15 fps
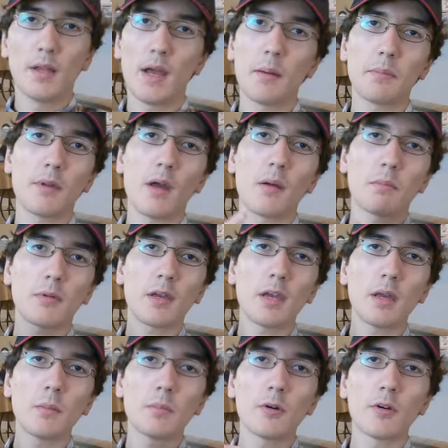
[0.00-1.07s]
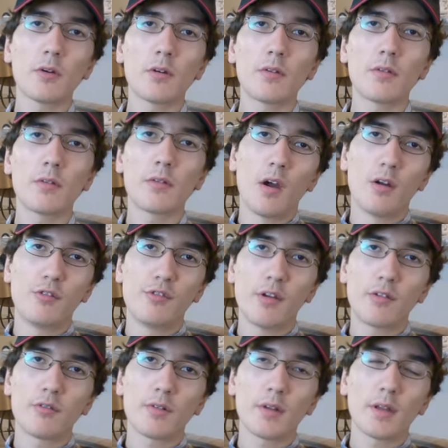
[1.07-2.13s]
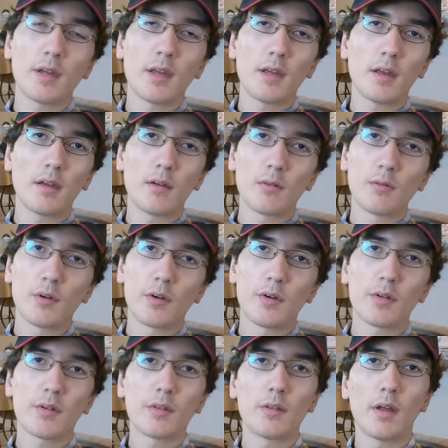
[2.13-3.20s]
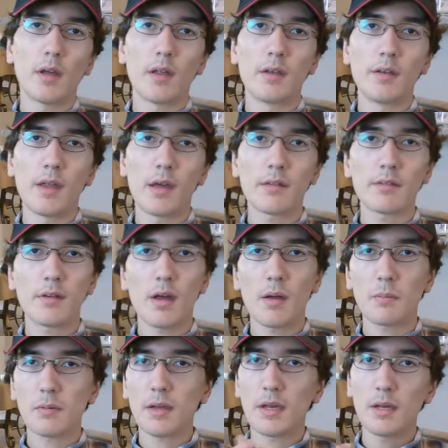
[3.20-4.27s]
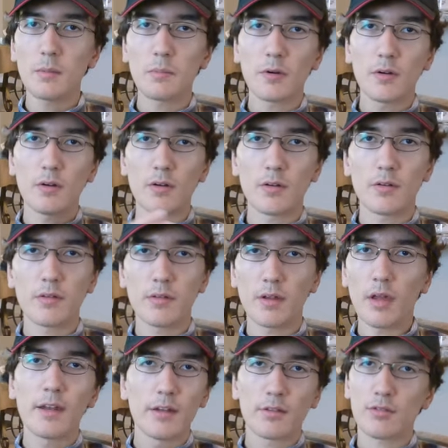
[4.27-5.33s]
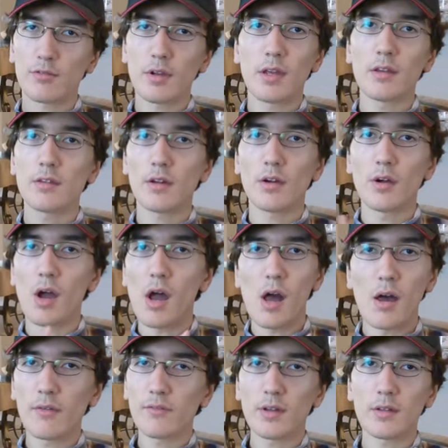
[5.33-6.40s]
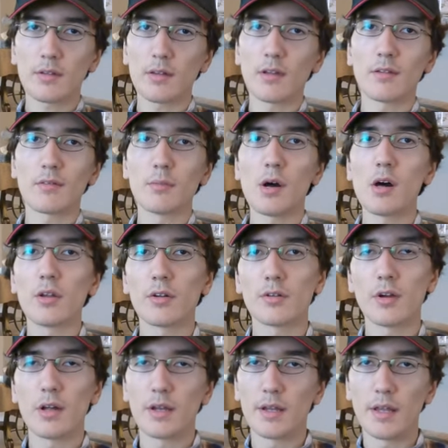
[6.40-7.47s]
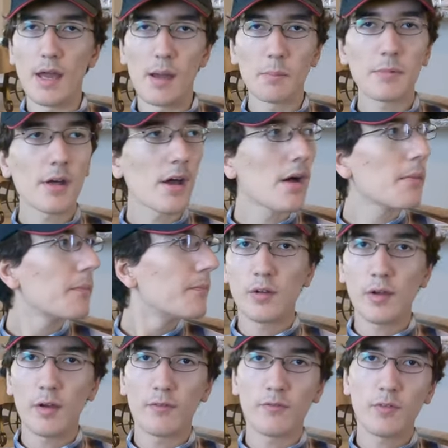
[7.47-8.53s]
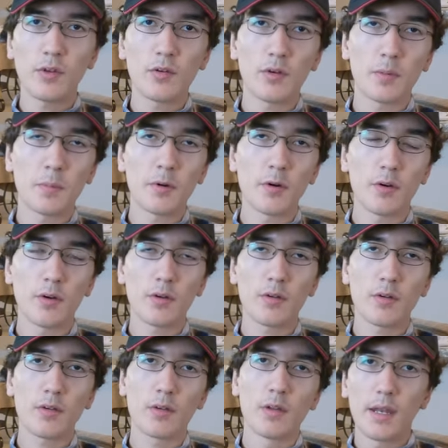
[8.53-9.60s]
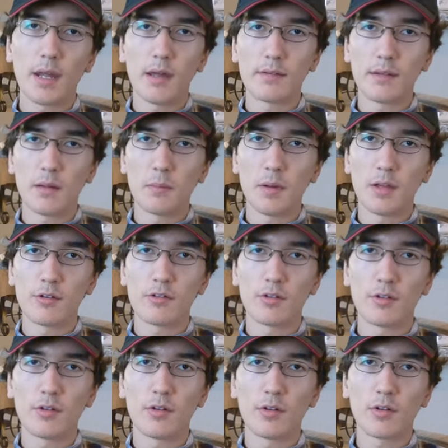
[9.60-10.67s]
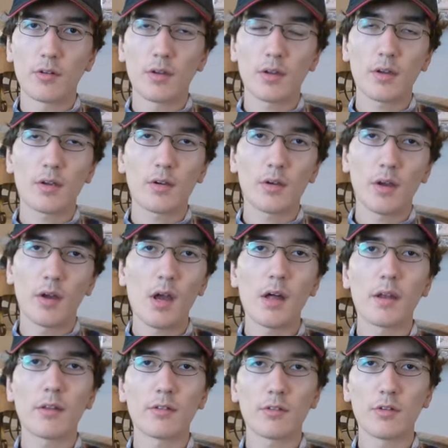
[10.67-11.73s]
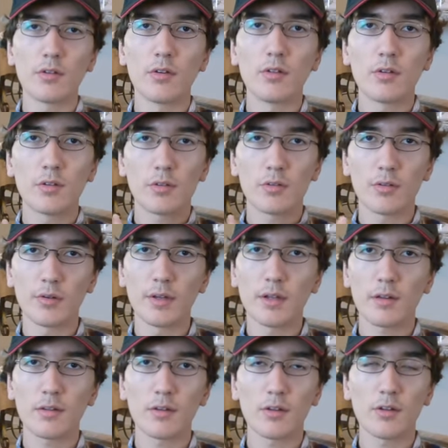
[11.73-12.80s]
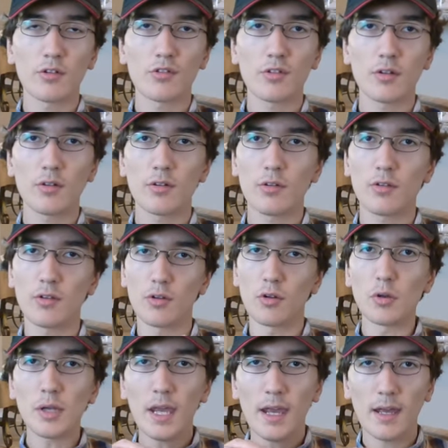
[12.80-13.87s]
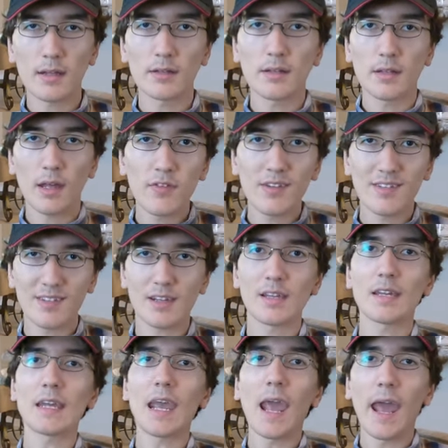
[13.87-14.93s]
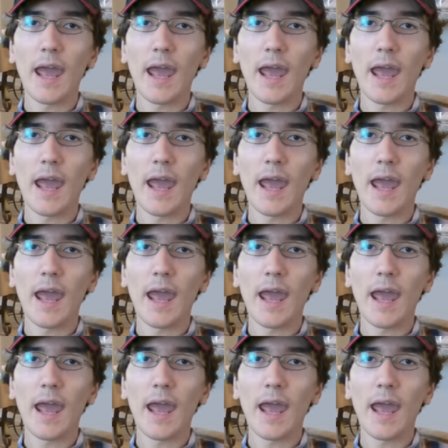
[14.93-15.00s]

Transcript: Laptop keyboards are generally worse than desktop keyboards, and the screens are obviously smaller on a laptop. You have fewer ports, and as I mentioned earlier, not as good cooling solutions, so you can't physically